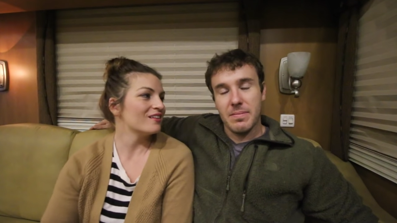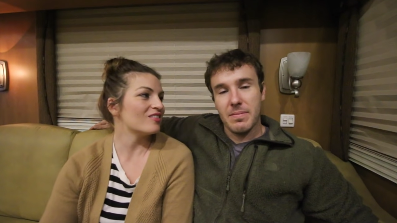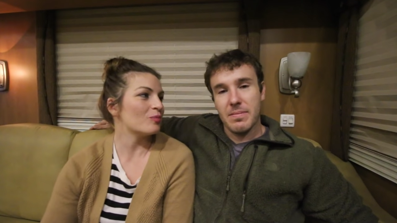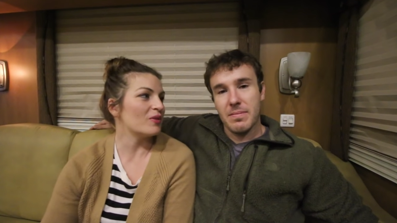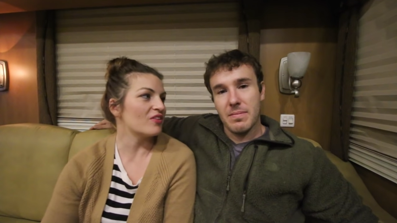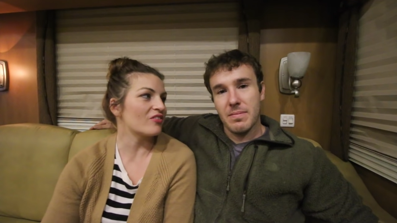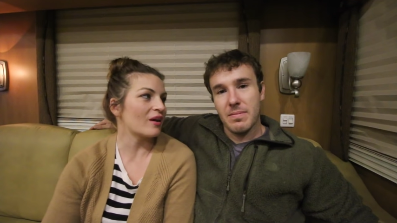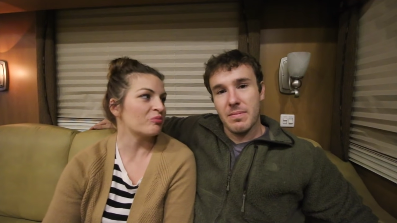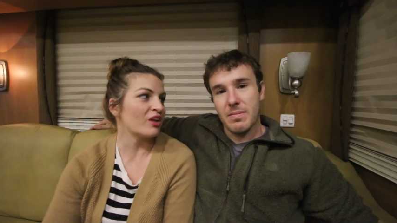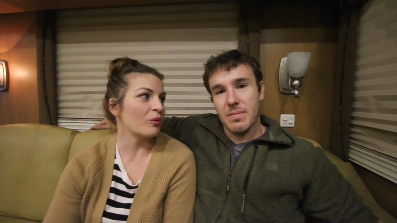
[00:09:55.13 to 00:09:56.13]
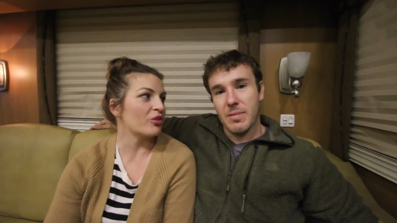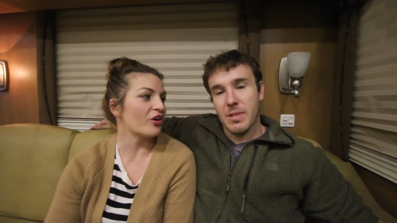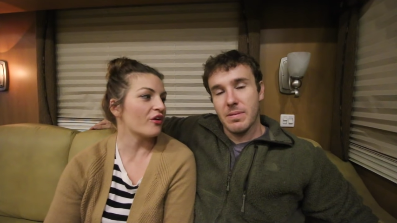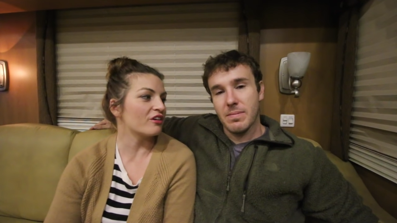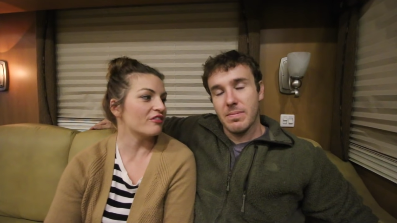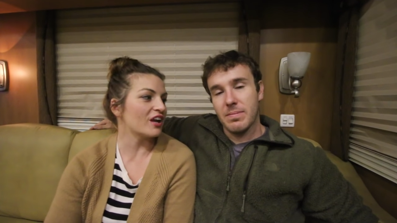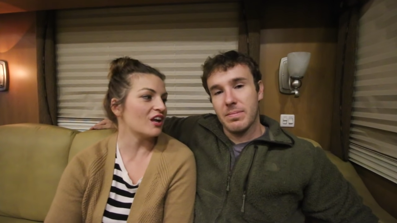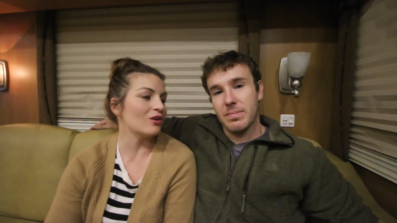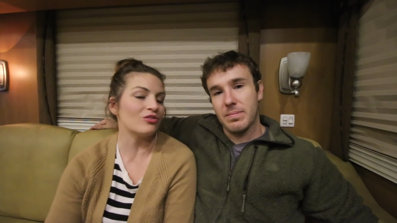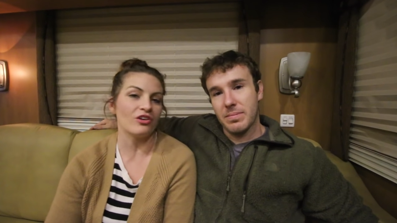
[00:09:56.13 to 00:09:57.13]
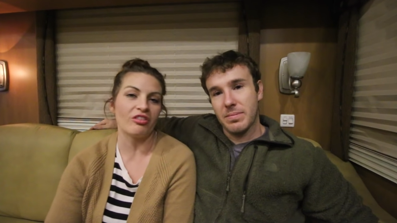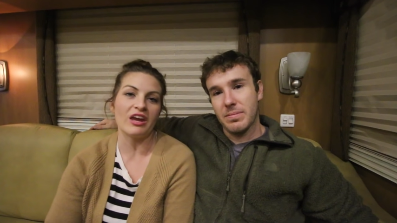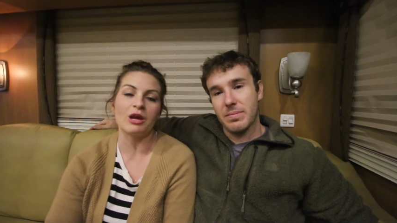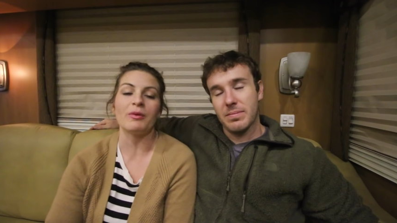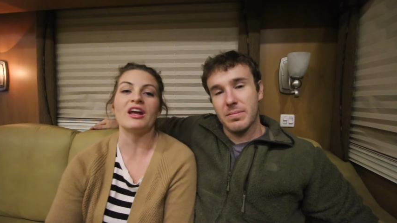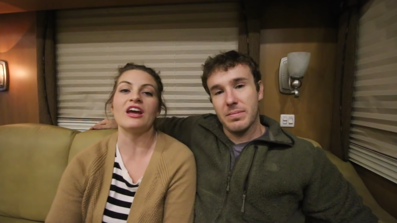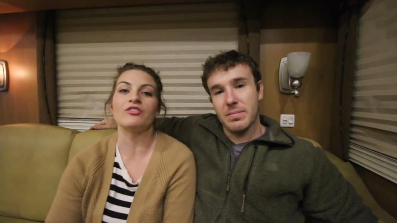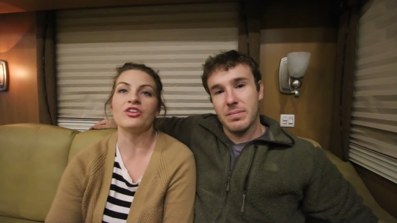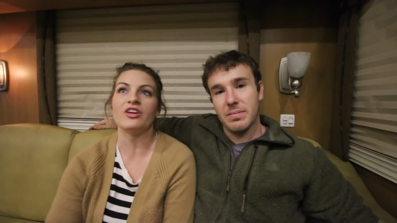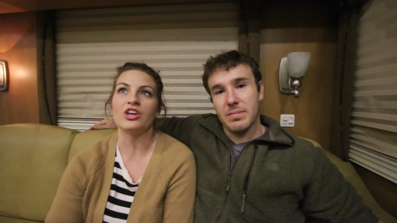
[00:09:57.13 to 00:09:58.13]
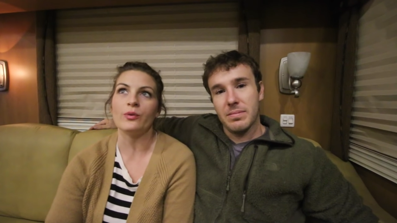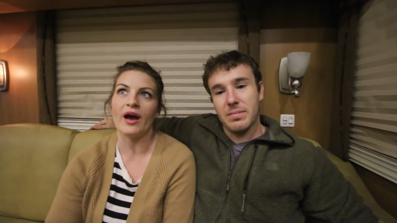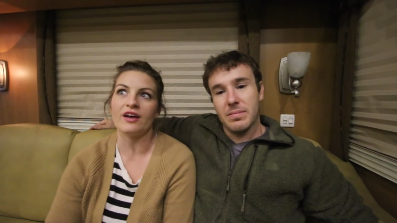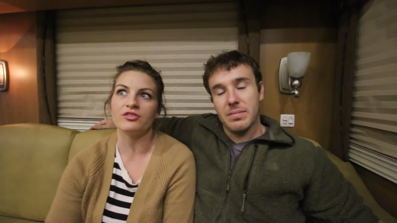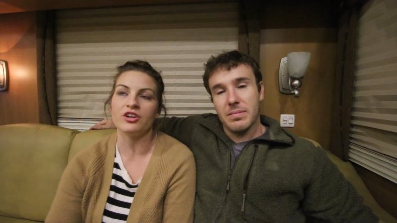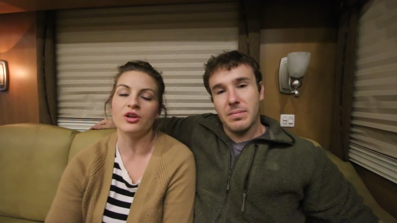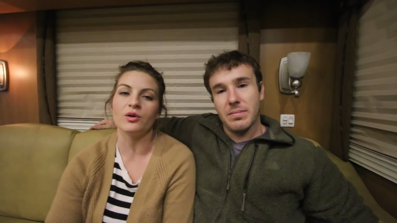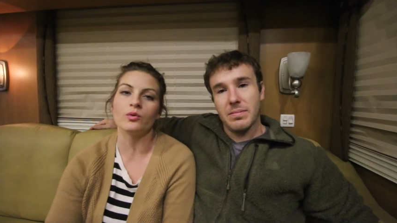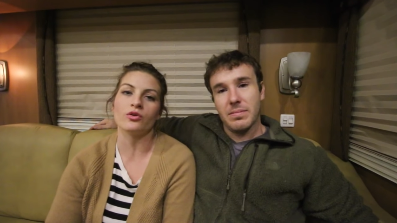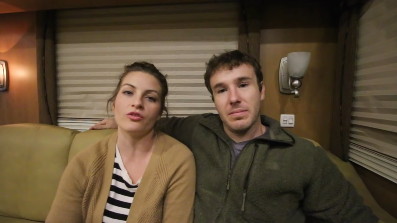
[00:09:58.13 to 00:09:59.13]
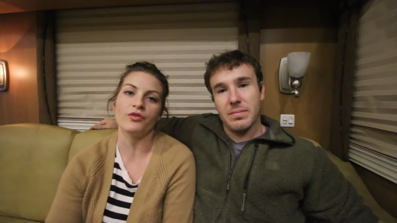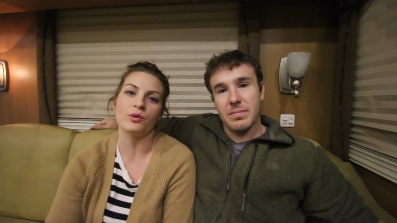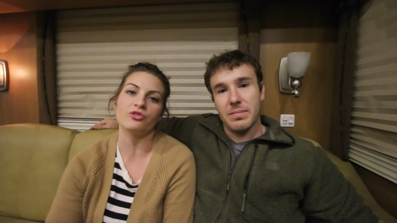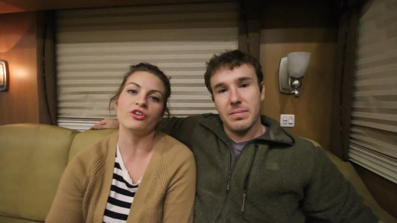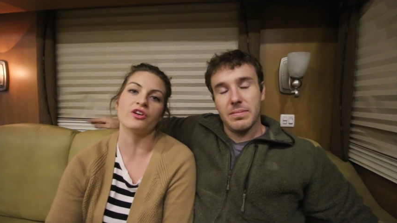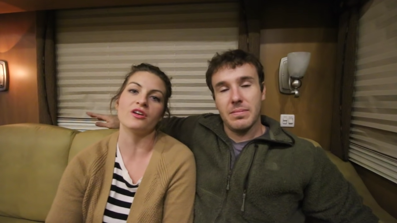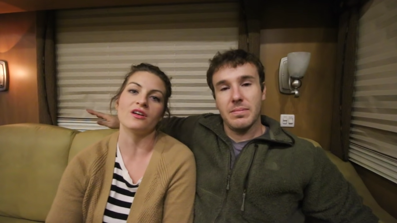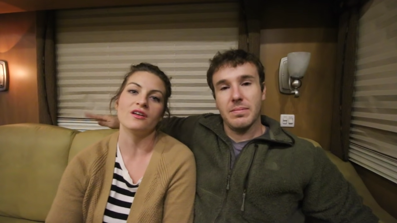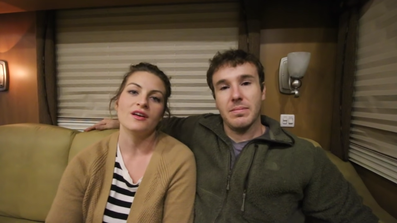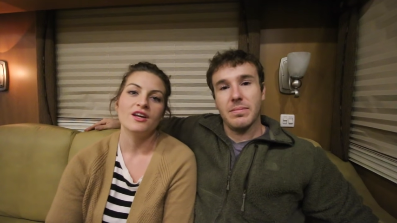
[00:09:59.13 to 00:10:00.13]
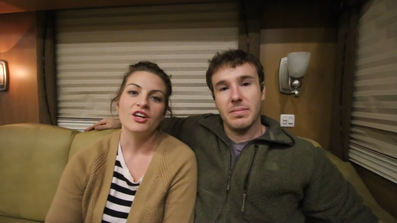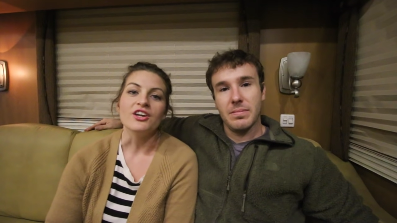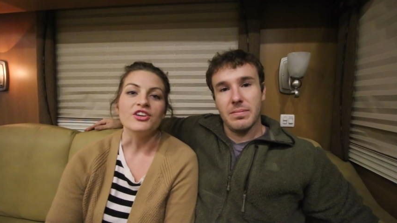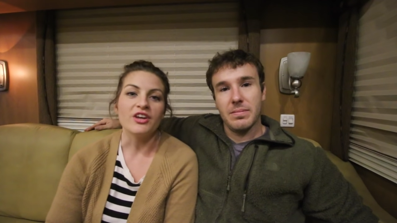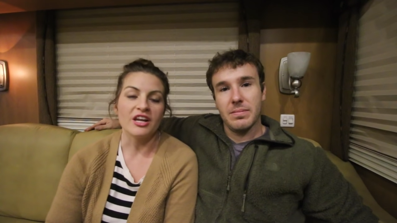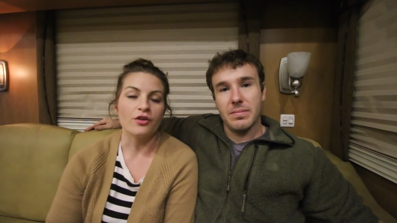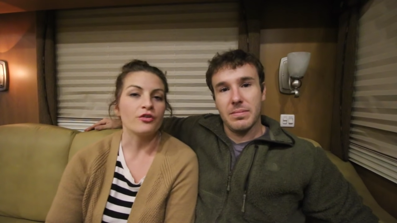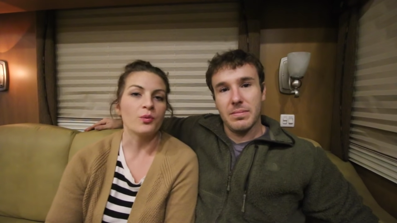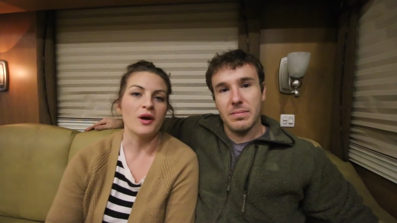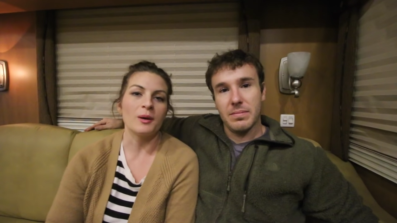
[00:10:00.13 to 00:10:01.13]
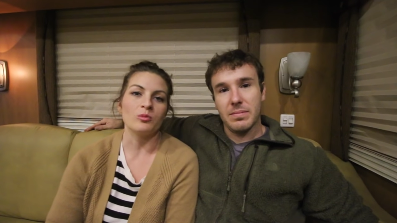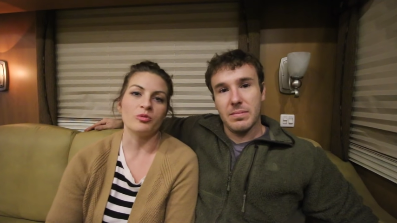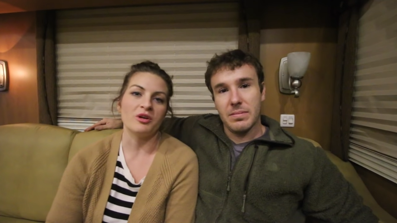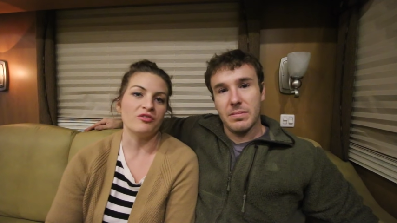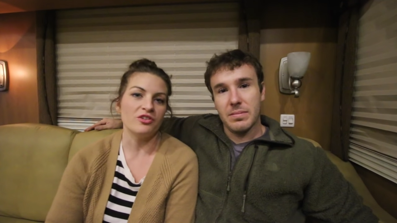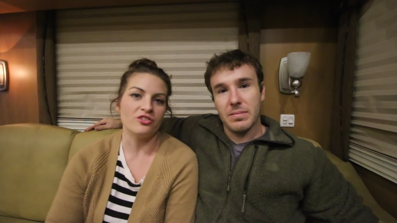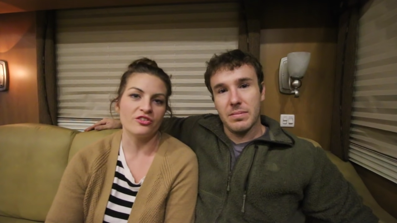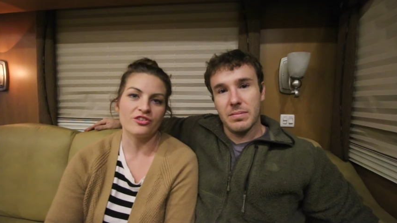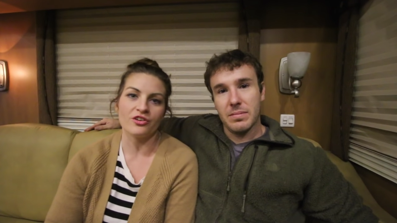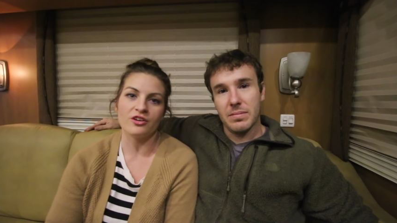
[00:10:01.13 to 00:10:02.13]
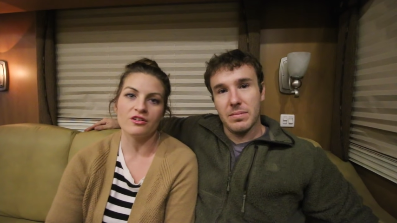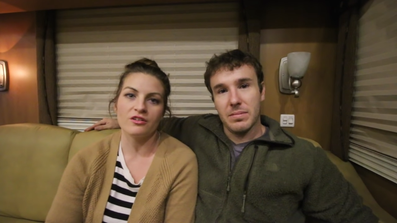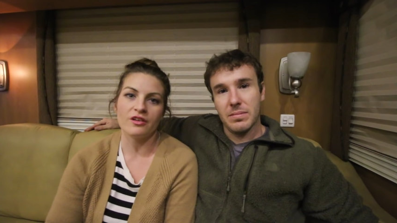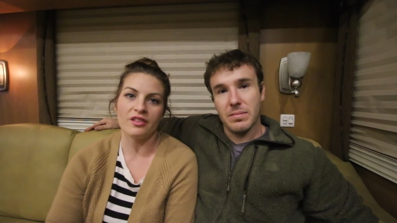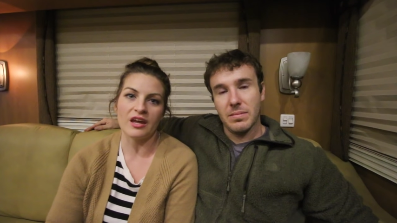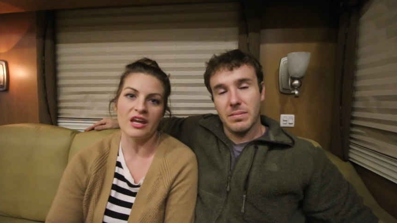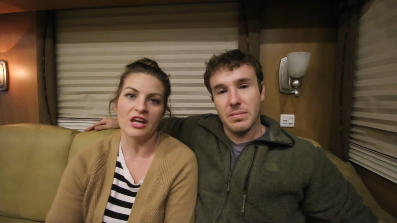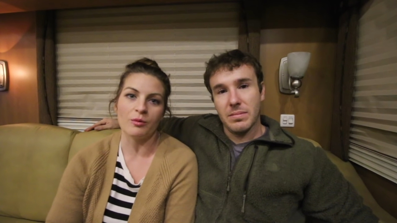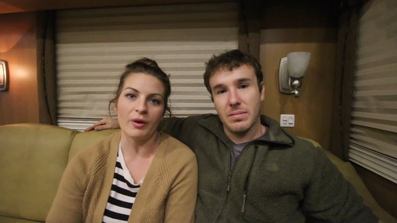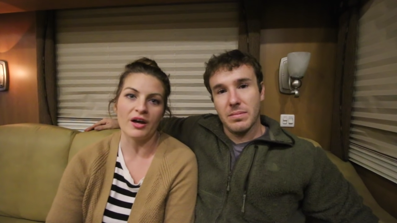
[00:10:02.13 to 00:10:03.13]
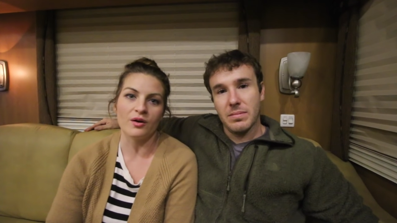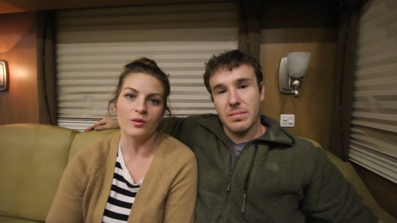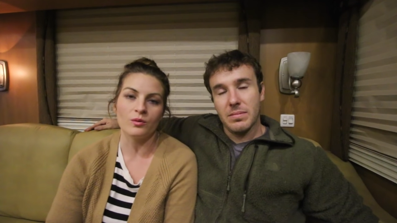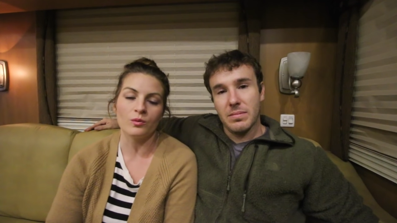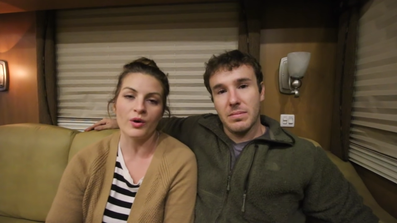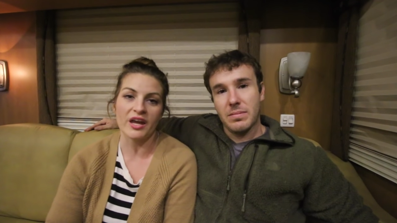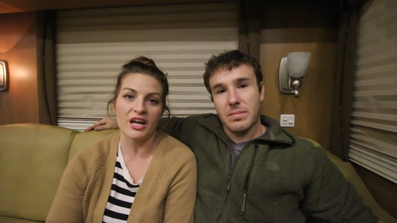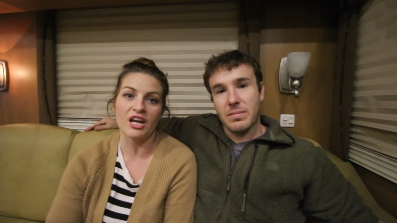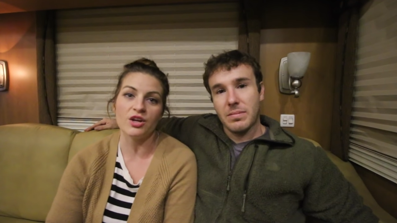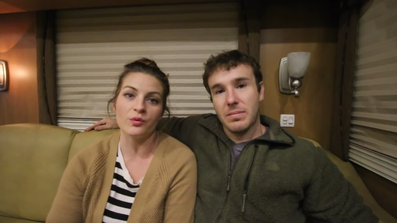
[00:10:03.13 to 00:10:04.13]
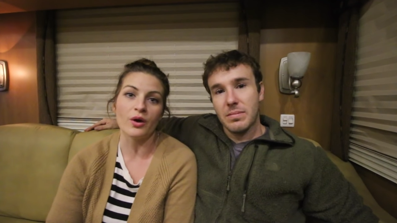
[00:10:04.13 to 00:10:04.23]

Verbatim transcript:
Speaker 1: It's been the same thing with the RV. You start thinking about everything you have to do or the future and you get overwhelmed. But if you just start thinking about what can I do